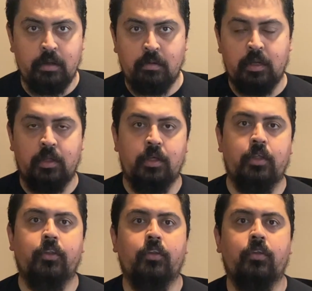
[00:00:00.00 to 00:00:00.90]
I want
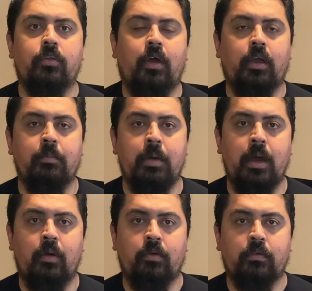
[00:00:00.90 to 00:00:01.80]
to talk
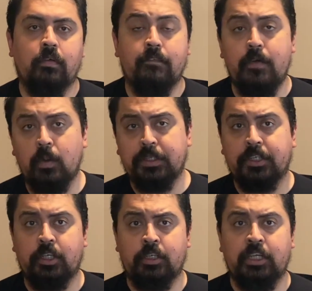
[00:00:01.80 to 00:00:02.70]
about or focus on